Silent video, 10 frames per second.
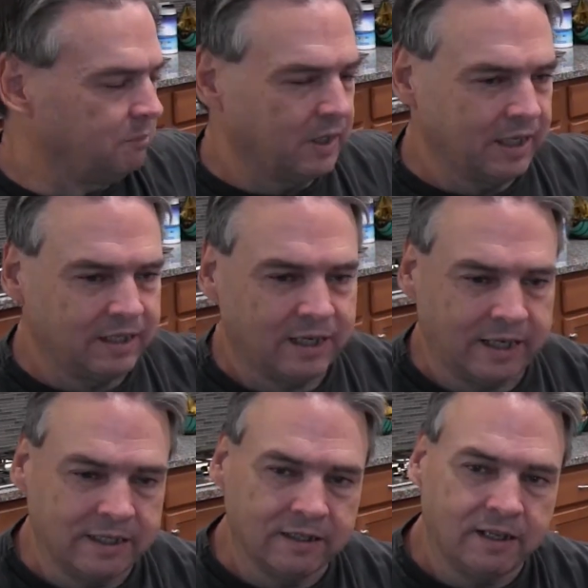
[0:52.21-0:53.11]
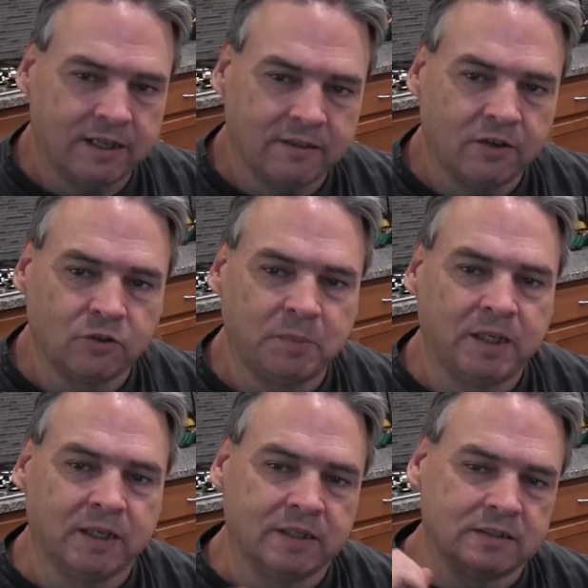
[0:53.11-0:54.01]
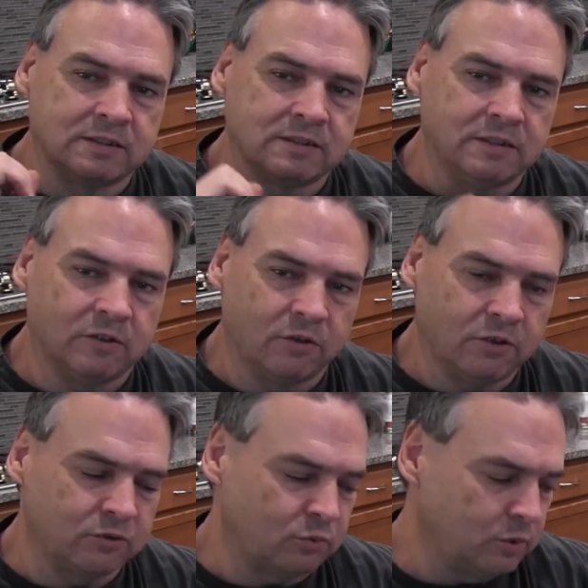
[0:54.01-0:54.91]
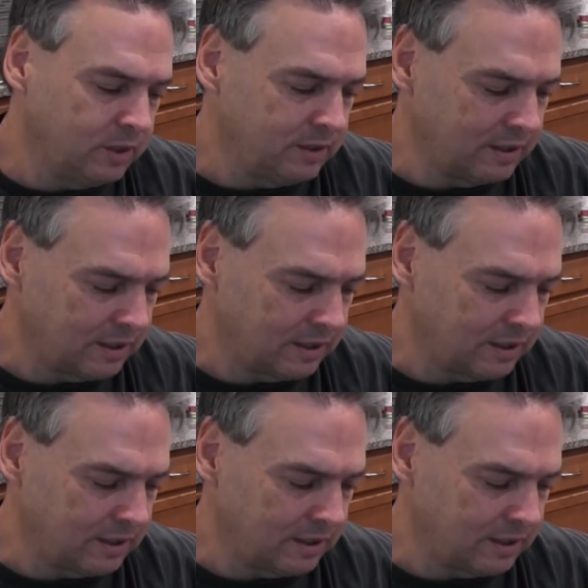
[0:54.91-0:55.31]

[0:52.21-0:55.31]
But I didn't like those because those would